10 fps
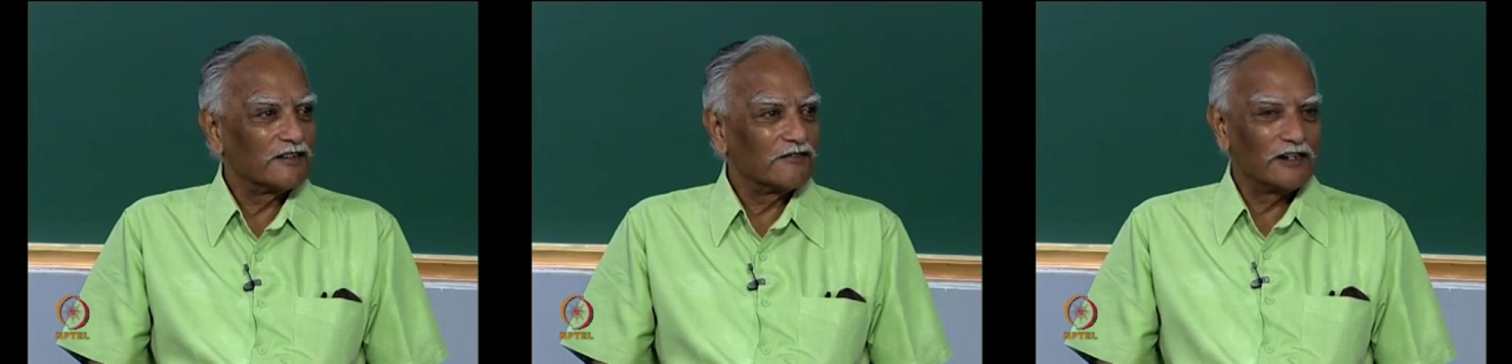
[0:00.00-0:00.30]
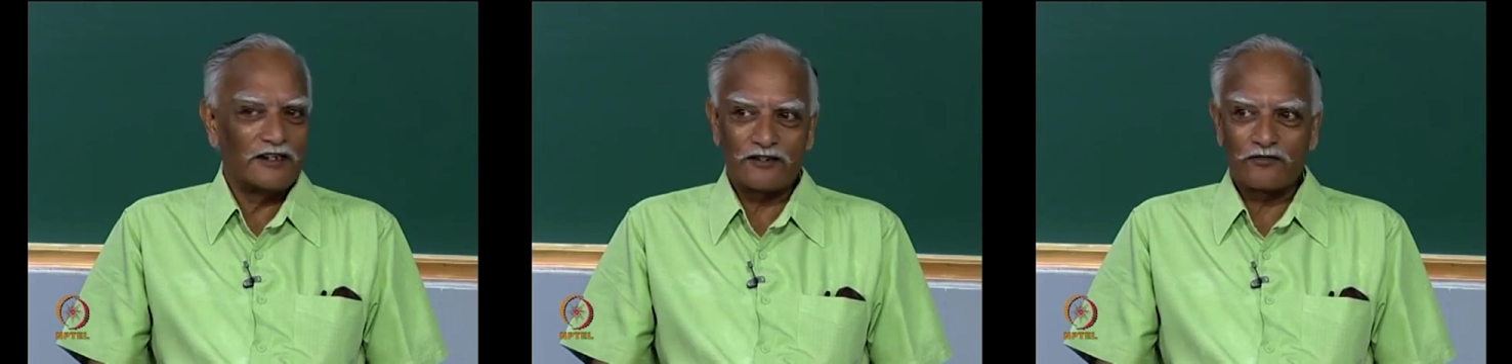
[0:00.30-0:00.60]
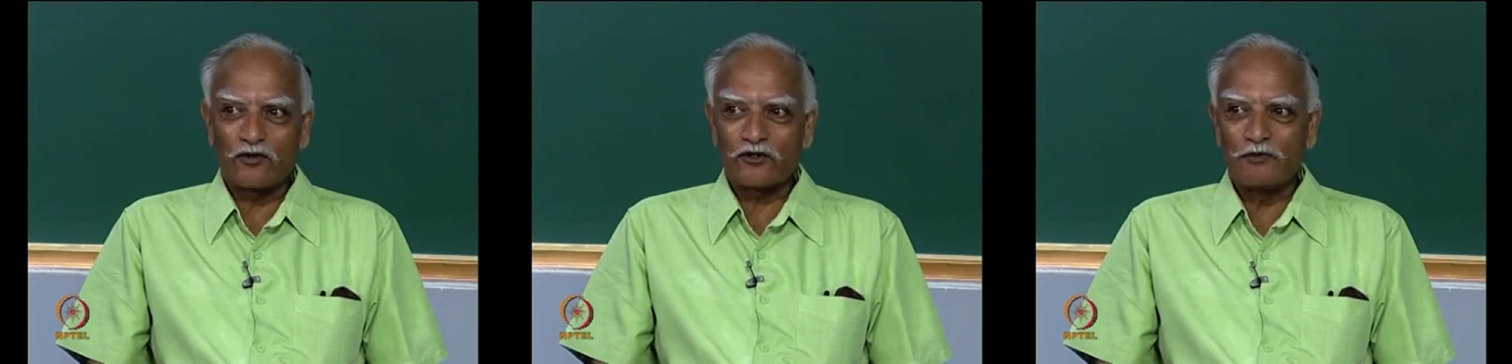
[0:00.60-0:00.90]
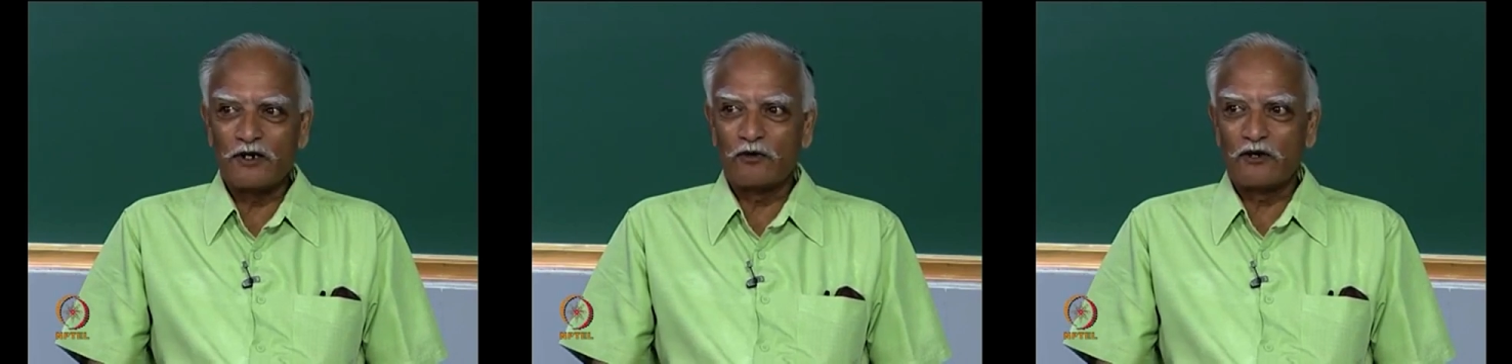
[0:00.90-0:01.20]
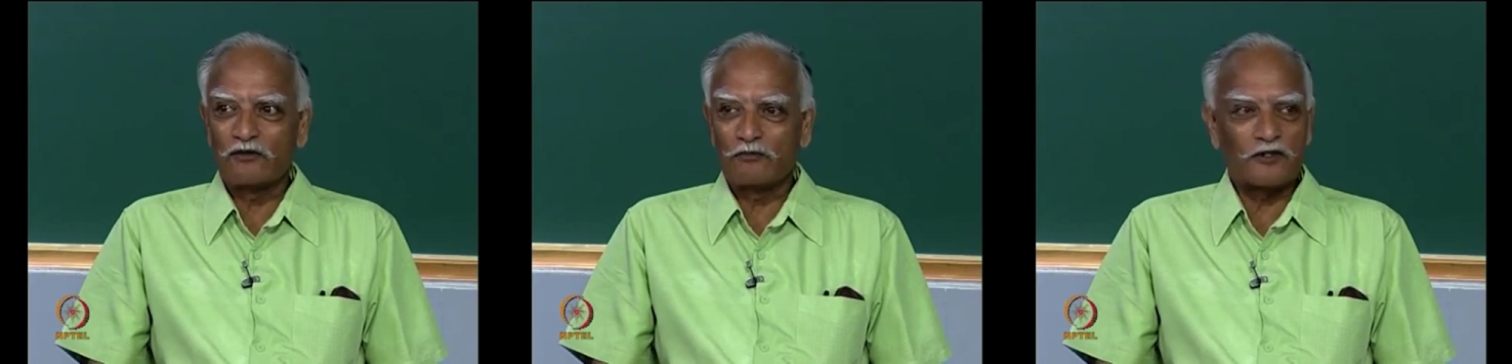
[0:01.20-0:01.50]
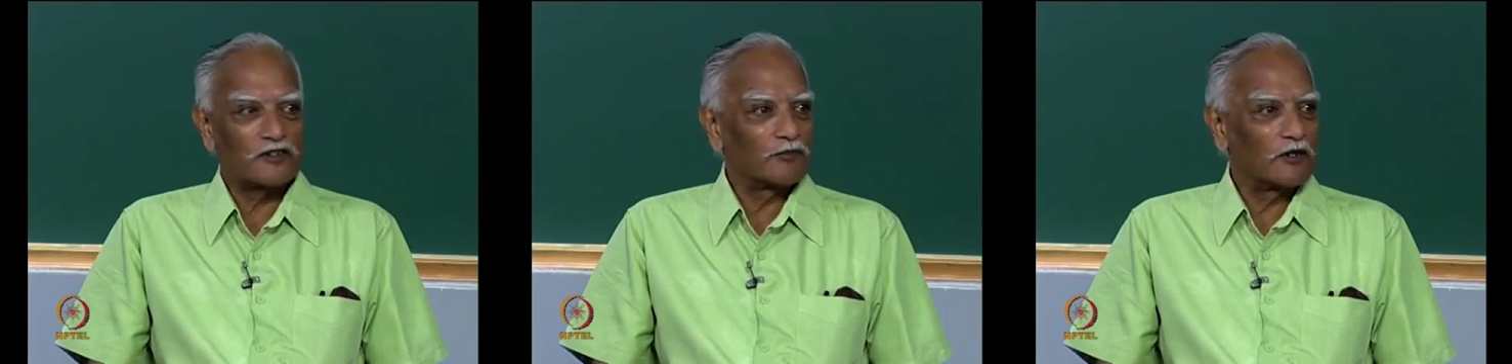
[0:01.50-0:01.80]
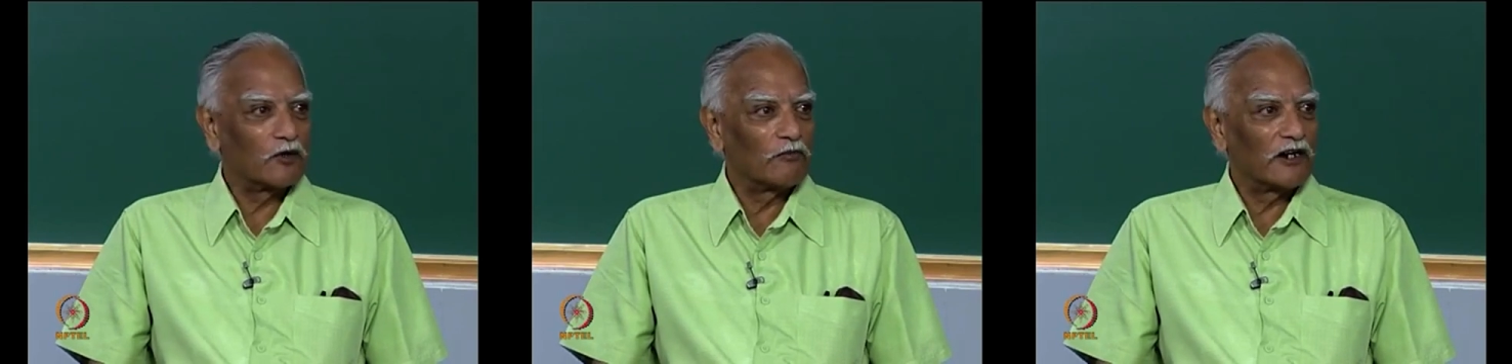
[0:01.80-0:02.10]
Venice, of course, being one of the principal
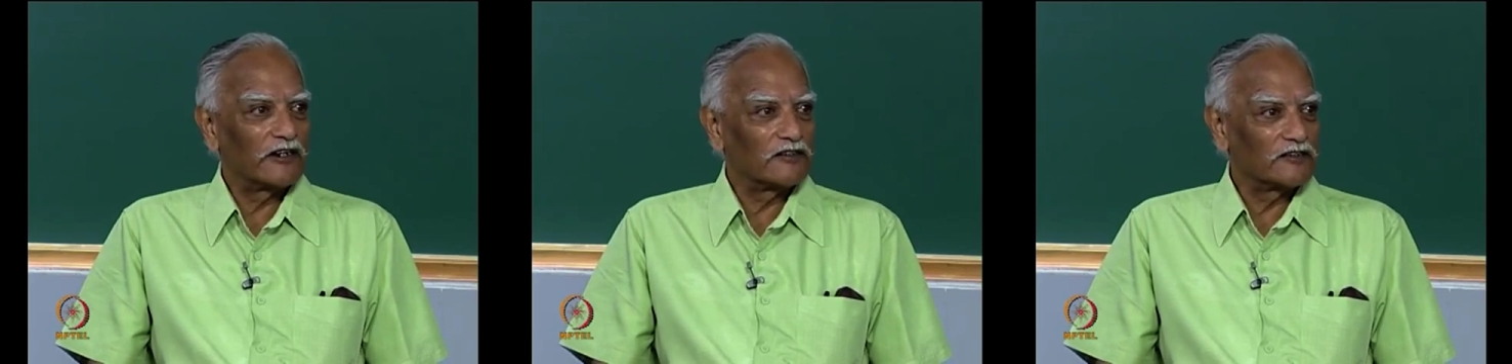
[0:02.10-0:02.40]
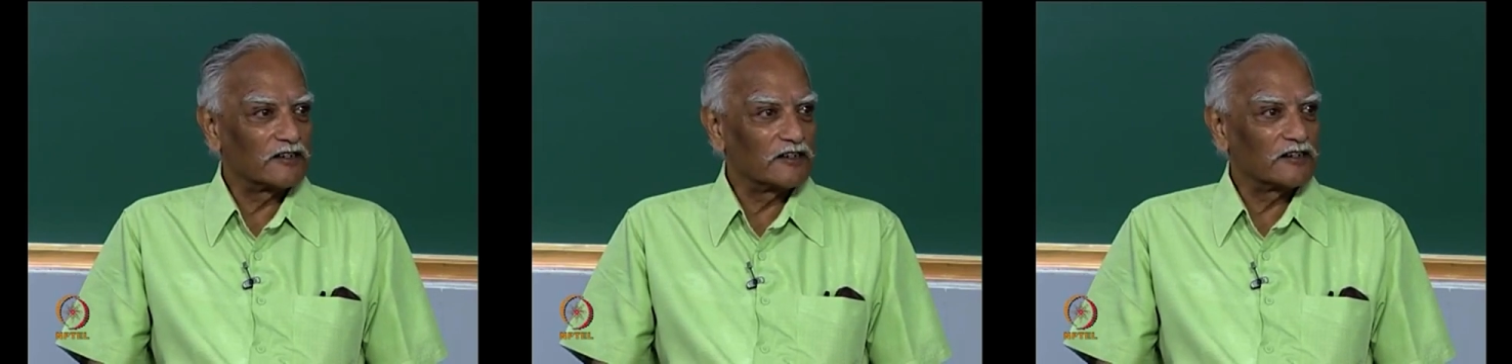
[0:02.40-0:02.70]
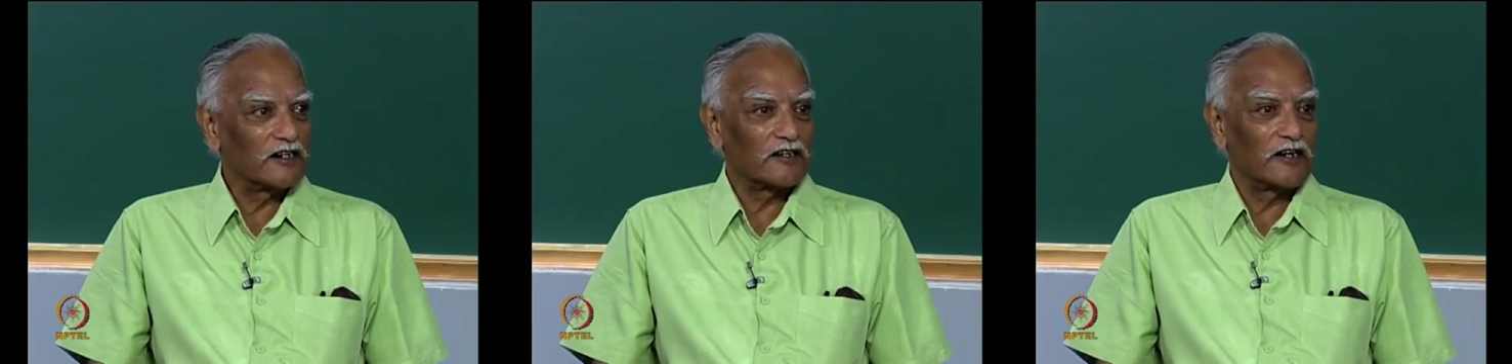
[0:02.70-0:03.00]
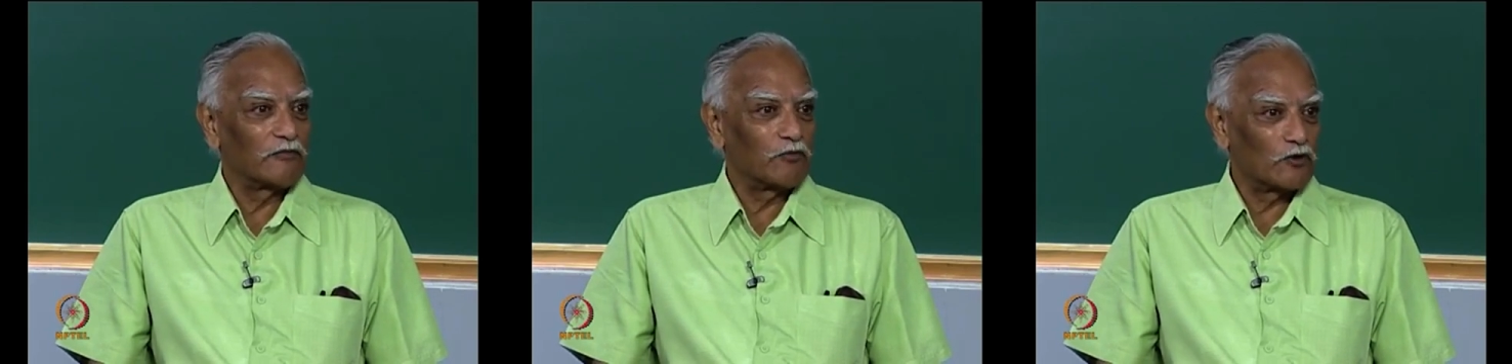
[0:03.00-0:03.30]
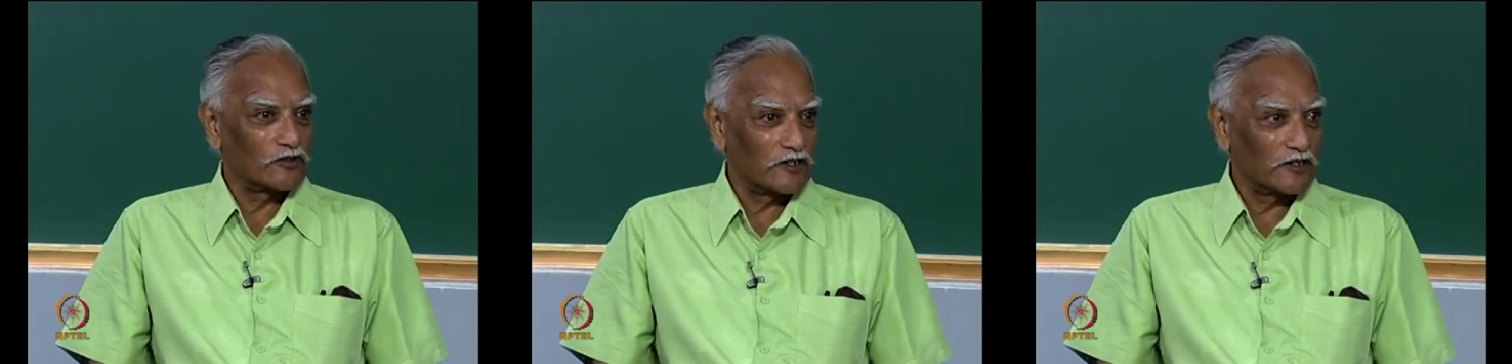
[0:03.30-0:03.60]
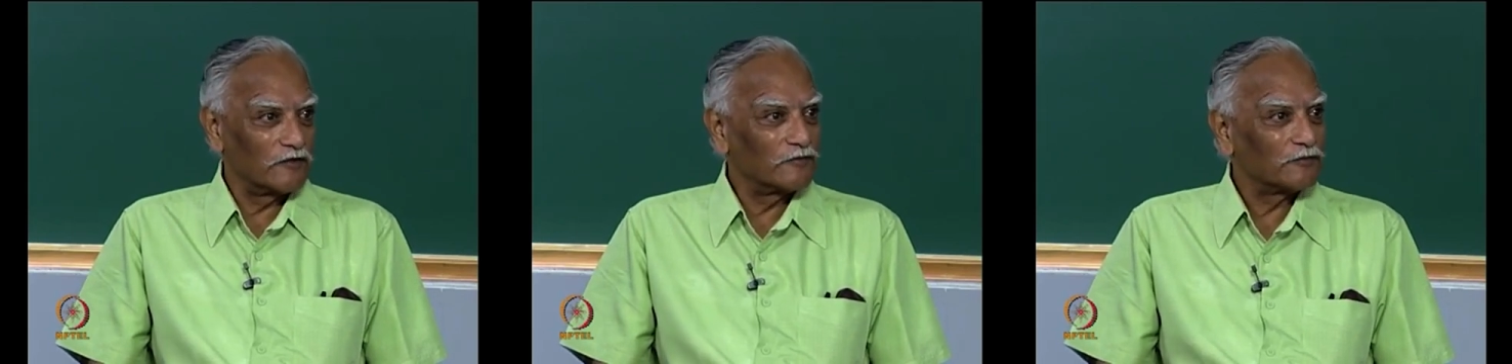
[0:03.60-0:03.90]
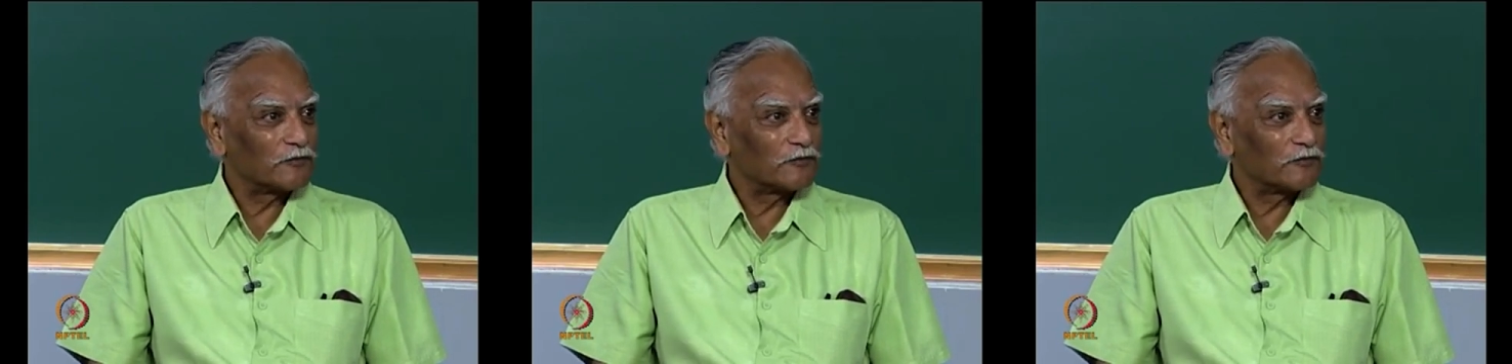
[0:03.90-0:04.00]
Lombardian cities and a great port city.